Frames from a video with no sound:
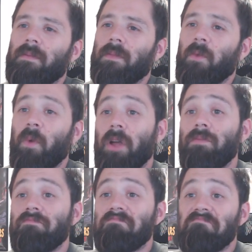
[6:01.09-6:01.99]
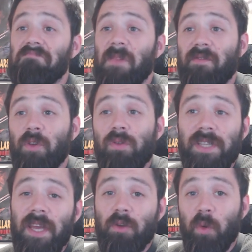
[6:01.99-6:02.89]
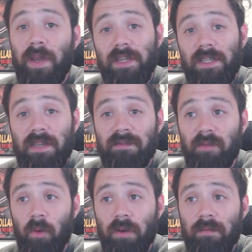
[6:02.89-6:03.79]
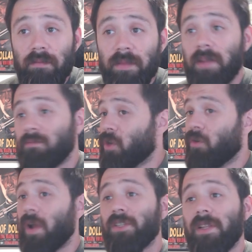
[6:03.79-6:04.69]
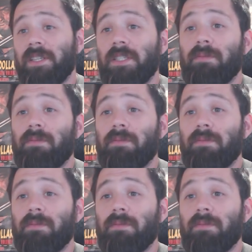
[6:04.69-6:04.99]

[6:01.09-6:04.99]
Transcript: Well, if you said queen to d4, then congratulations.